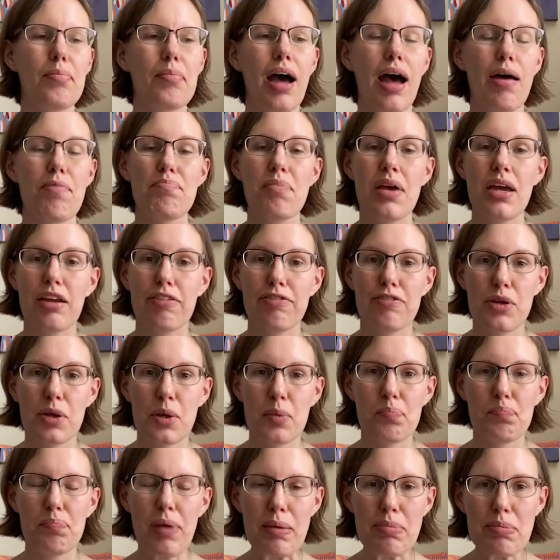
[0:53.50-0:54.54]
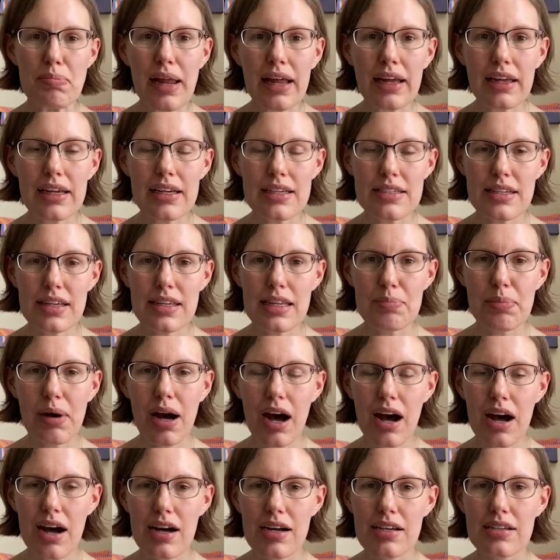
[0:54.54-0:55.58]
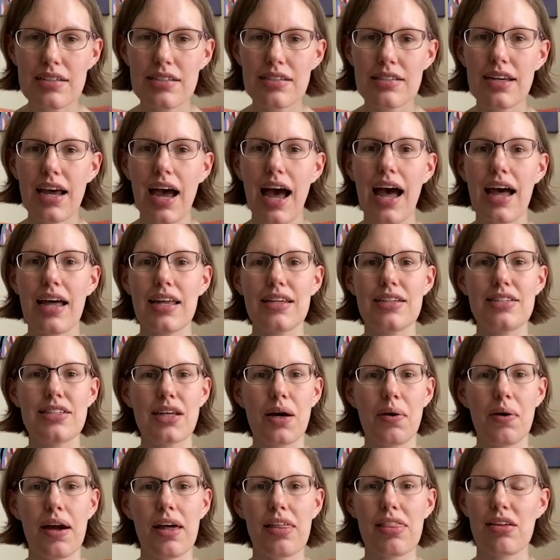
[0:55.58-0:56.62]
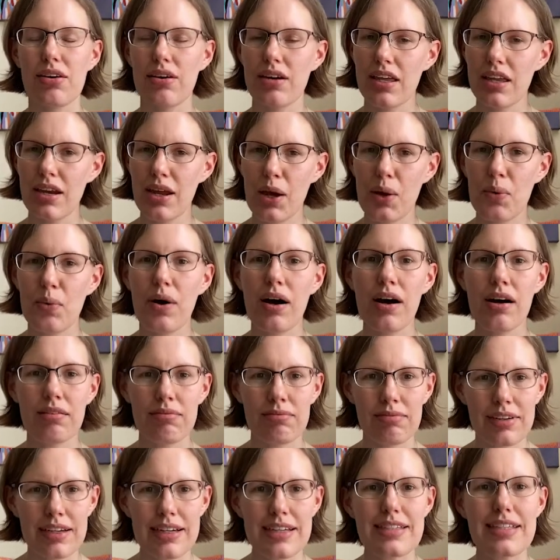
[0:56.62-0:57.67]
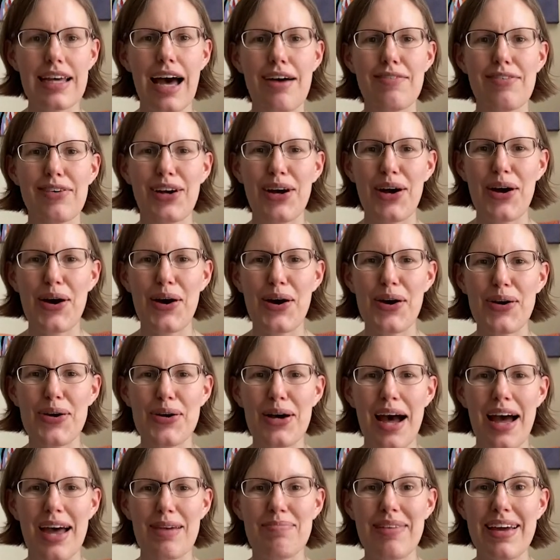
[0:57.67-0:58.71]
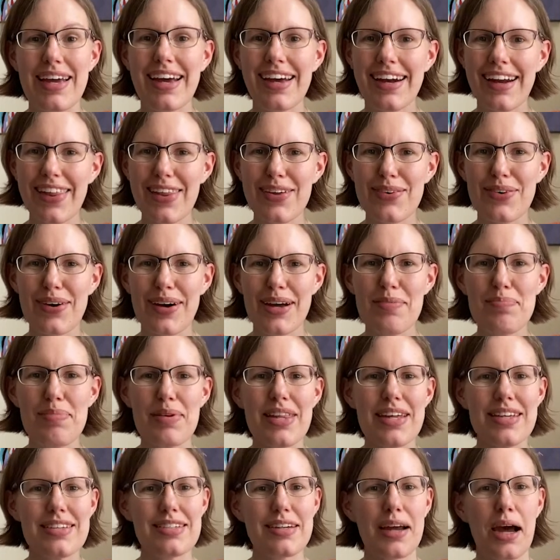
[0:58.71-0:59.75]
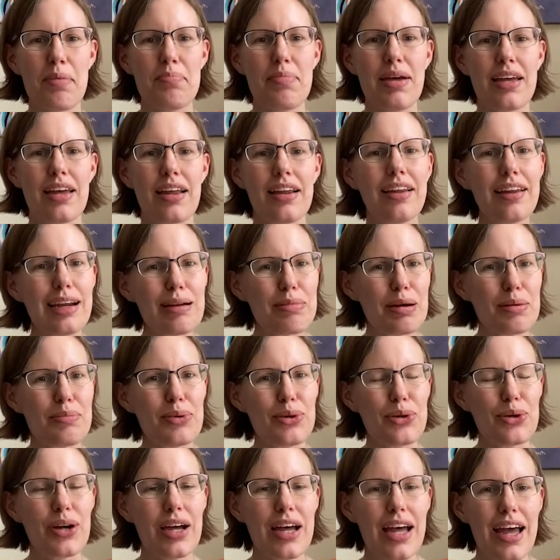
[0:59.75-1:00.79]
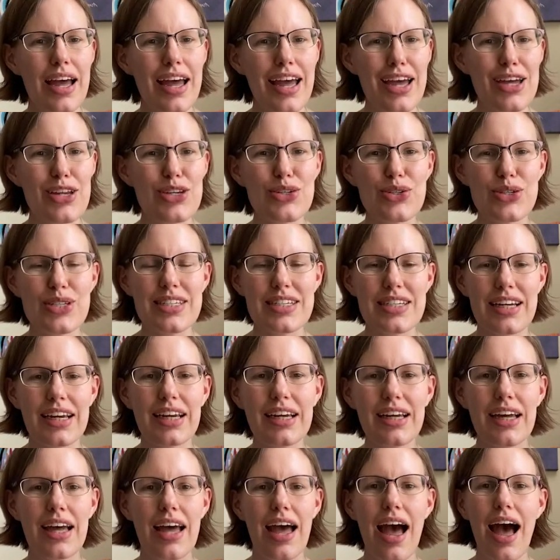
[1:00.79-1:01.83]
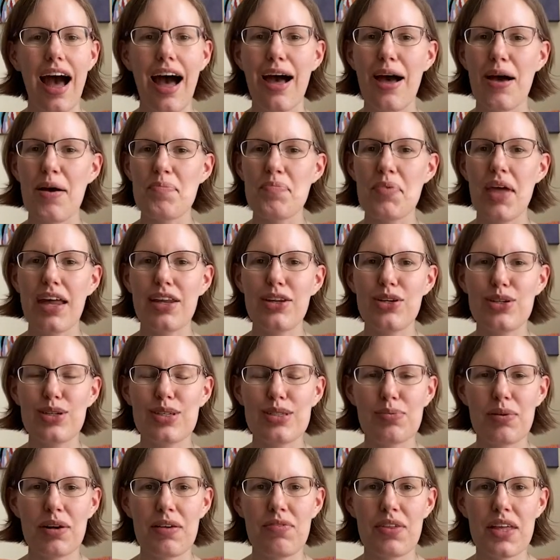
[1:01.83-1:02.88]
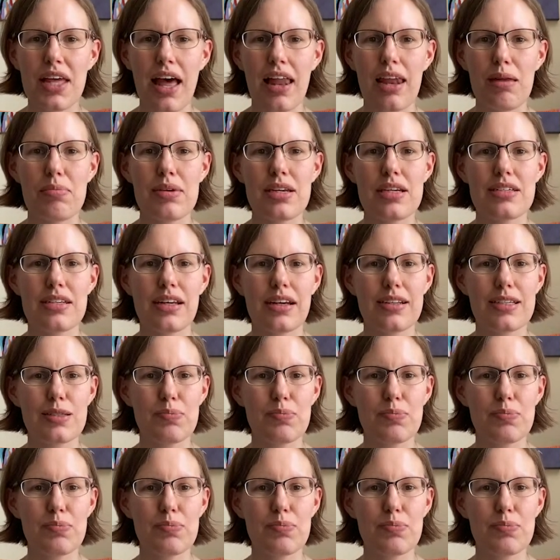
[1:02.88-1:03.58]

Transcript: Made a few baby blankets in the past, and so I thought, you know what, let's have a go and make another one, but this time make it a little bit more interesting and use one of the Elimee Designs